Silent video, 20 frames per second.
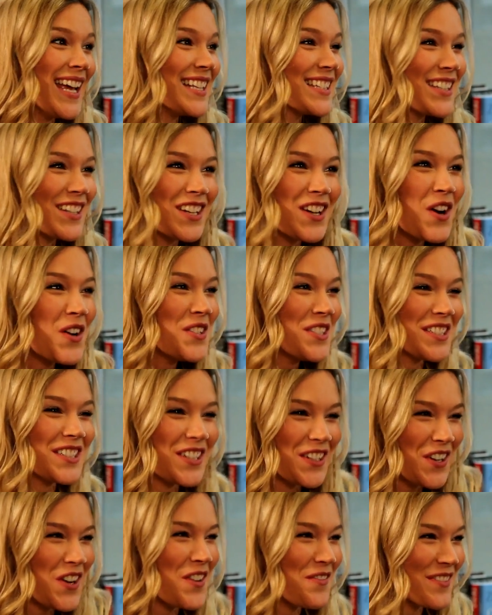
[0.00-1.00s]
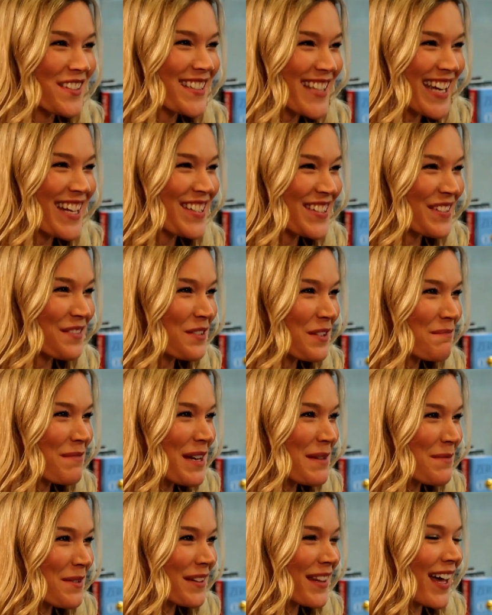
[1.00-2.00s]
It's a constant conversation with
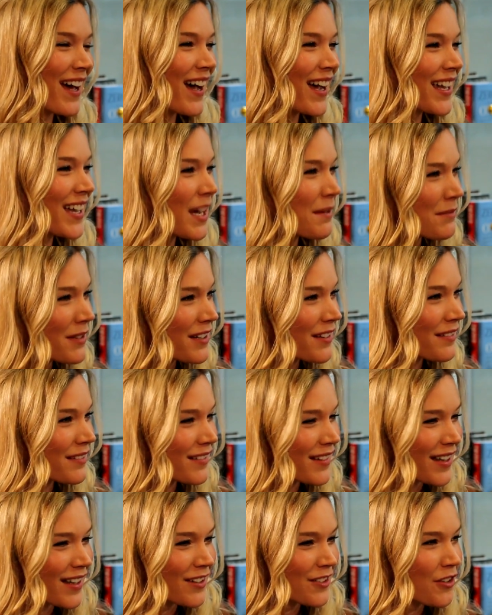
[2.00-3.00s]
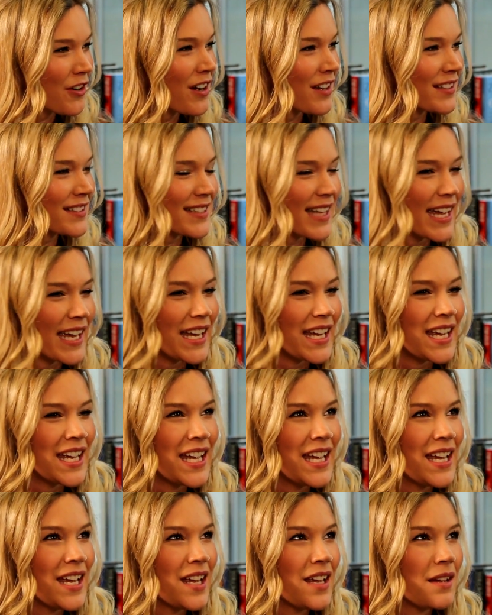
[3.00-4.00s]
people that I come a across, like
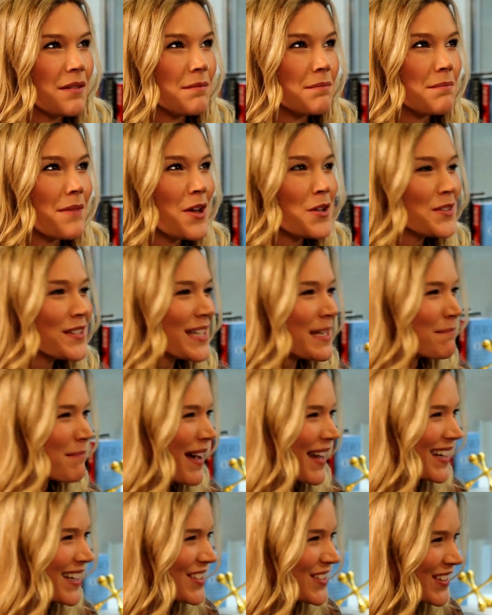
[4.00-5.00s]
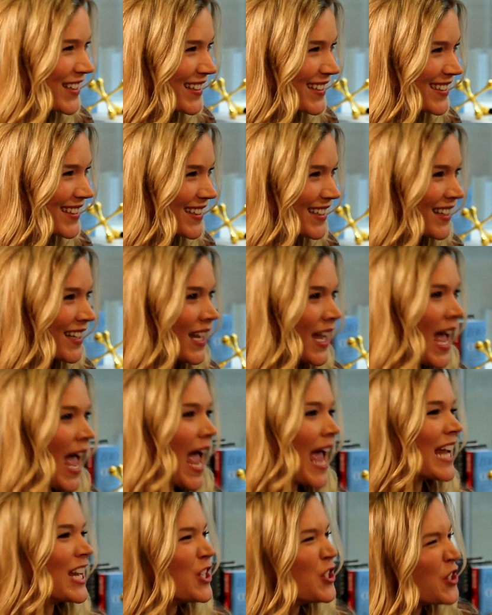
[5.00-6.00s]
mostly managers and
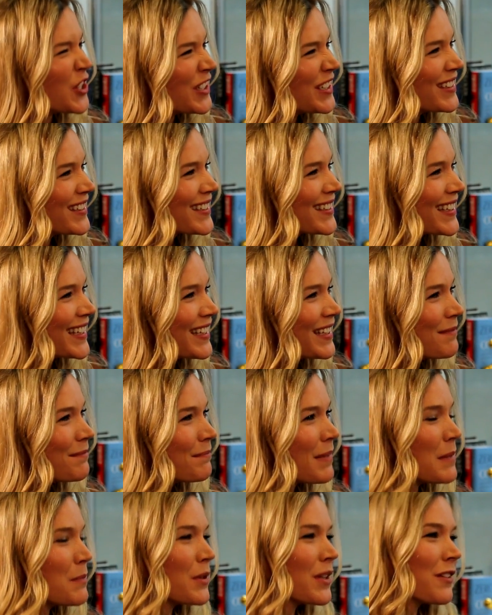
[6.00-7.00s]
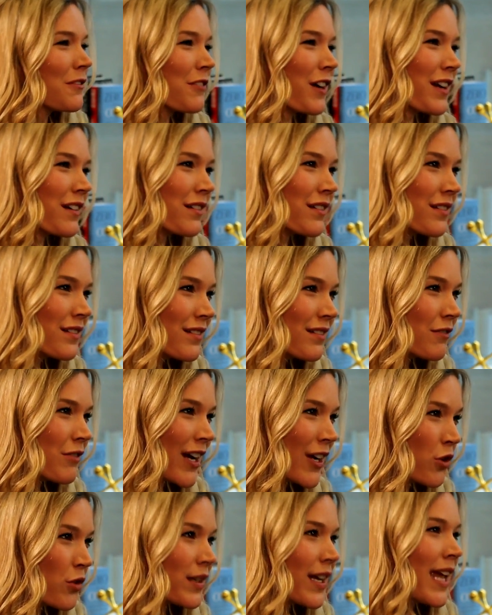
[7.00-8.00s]
agents and people that run
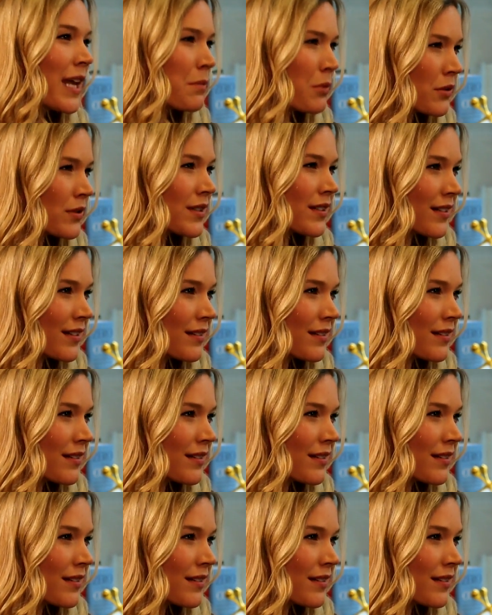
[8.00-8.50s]
record labels